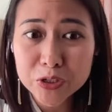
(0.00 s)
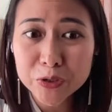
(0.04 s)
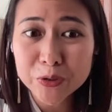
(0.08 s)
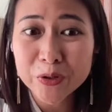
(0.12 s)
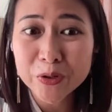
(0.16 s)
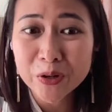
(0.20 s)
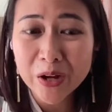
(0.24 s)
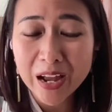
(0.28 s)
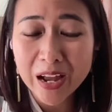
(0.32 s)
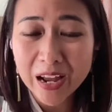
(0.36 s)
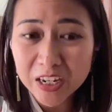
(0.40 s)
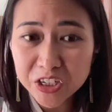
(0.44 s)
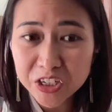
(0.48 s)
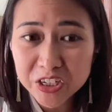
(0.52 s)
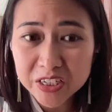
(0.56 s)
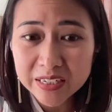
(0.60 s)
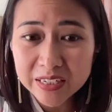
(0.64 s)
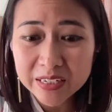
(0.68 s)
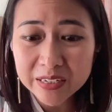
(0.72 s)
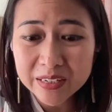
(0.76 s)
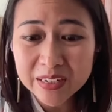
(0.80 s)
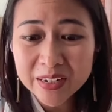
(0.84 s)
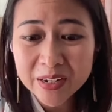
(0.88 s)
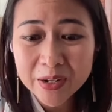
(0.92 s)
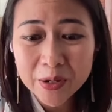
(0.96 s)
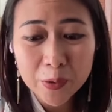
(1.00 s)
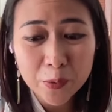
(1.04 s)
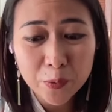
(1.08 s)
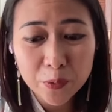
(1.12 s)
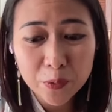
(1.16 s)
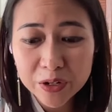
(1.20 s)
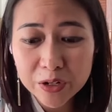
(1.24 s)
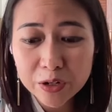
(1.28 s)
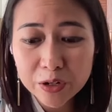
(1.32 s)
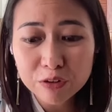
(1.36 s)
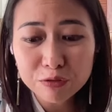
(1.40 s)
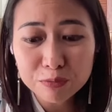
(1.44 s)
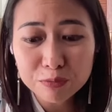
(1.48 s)
So actually,
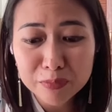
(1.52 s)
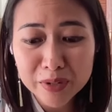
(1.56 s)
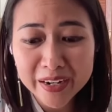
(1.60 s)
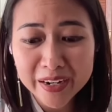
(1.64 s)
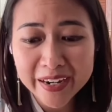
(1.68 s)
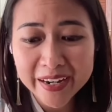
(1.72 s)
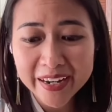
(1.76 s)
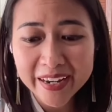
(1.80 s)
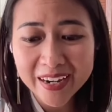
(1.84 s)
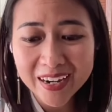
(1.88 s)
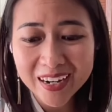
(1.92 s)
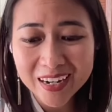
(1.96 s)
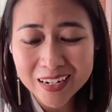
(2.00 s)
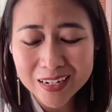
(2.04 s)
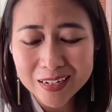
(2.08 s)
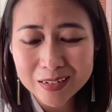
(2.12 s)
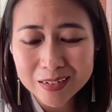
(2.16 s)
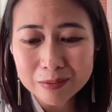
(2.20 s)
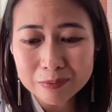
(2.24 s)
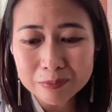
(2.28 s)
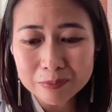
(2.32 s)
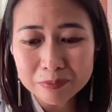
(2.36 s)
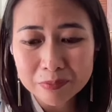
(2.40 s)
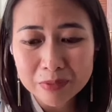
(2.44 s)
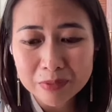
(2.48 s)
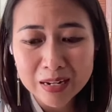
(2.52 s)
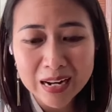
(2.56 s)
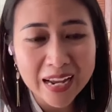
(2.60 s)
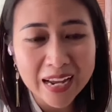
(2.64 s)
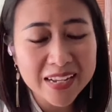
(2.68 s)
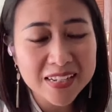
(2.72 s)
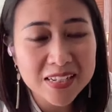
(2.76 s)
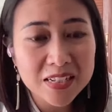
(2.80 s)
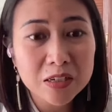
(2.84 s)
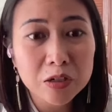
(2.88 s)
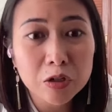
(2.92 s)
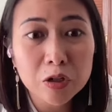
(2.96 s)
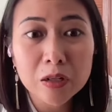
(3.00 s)
one of my
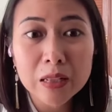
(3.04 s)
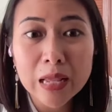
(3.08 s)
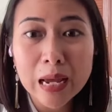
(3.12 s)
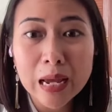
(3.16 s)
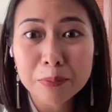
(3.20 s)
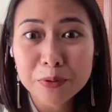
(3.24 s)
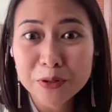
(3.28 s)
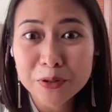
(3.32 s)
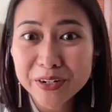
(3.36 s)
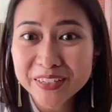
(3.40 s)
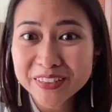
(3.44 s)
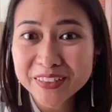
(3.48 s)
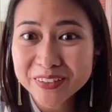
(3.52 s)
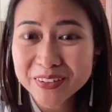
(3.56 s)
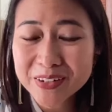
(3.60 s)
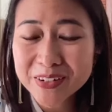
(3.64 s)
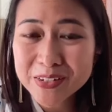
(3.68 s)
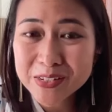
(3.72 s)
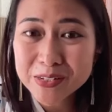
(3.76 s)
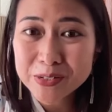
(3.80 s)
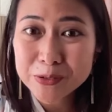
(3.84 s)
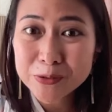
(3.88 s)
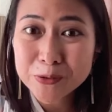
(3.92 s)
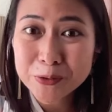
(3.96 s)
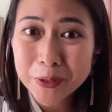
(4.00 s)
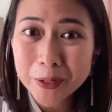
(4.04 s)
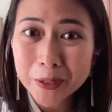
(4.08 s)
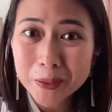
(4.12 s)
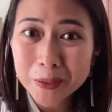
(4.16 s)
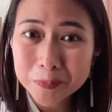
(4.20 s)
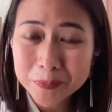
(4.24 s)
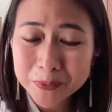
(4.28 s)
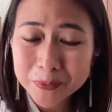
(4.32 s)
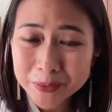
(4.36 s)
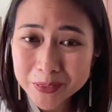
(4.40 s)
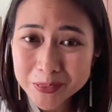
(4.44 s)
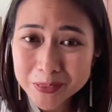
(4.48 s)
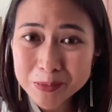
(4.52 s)
licensed collaborators who
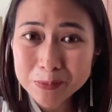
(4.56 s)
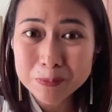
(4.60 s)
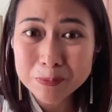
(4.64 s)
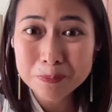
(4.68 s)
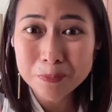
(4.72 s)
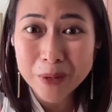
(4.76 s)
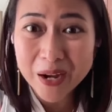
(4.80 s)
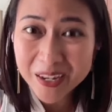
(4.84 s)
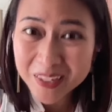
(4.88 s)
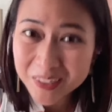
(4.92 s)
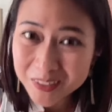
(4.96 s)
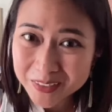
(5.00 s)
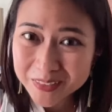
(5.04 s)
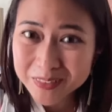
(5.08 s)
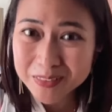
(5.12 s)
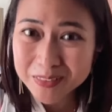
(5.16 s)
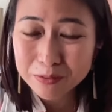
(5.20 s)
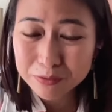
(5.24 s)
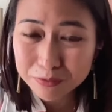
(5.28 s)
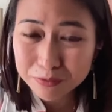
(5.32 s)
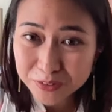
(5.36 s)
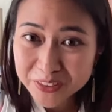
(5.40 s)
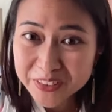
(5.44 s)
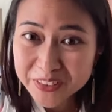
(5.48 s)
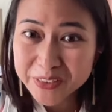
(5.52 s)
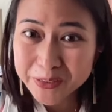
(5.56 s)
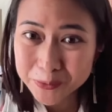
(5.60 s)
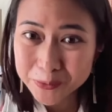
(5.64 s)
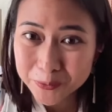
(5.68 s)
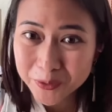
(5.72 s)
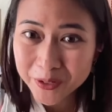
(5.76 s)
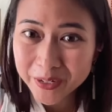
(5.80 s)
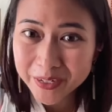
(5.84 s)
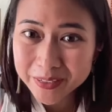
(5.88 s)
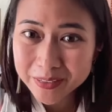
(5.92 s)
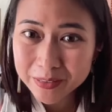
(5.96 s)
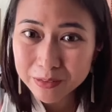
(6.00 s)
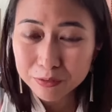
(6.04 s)
helped us pilot the first
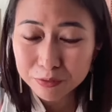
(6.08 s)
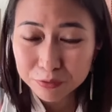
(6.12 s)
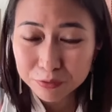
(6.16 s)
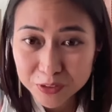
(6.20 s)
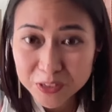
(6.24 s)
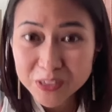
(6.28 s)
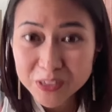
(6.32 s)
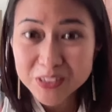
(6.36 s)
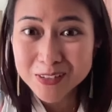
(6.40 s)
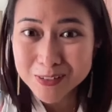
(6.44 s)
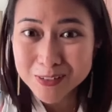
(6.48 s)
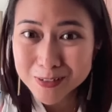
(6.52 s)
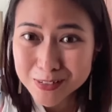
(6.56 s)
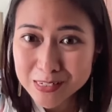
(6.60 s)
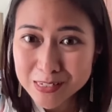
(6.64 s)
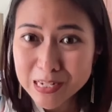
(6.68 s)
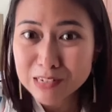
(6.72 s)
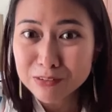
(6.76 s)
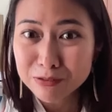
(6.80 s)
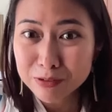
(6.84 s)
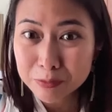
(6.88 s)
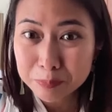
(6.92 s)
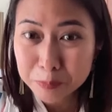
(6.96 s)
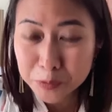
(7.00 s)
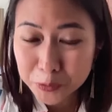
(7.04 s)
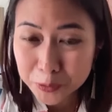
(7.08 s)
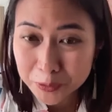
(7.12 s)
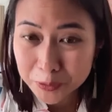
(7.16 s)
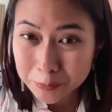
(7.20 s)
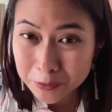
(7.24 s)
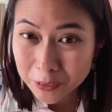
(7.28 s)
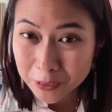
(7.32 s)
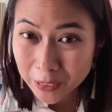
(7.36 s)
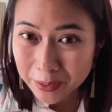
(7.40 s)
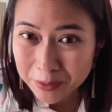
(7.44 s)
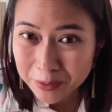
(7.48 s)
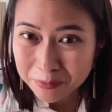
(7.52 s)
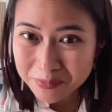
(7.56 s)
one, the first successful
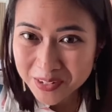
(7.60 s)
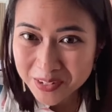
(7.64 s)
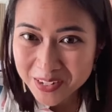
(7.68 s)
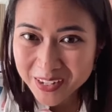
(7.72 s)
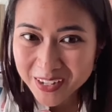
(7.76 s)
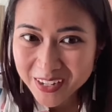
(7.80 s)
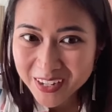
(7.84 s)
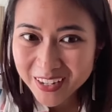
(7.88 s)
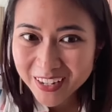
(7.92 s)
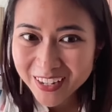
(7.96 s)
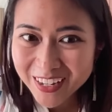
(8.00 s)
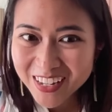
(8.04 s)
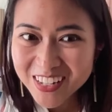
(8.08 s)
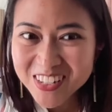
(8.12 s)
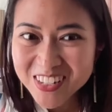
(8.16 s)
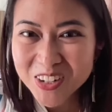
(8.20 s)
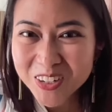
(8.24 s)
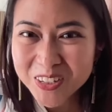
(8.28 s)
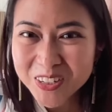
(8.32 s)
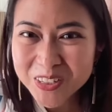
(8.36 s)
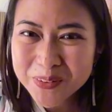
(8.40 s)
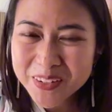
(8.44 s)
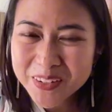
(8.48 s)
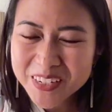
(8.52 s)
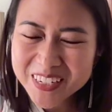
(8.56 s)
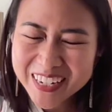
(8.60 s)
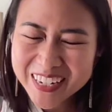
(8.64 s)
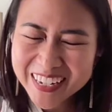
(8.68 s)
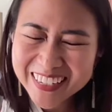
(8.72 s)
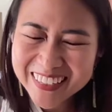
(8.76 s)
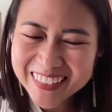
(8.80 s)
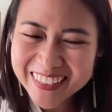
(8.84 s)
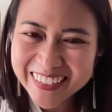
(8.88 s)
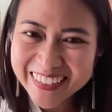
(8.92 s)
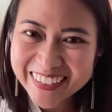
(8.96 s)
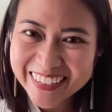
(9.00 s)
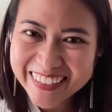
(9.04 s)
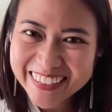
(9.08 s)
prototype, is all the way in
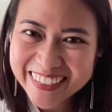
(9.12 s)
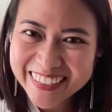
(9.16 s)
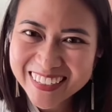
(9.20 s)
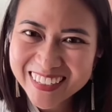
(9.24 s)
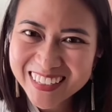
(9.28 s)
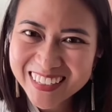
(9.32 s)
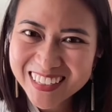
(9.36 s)
India.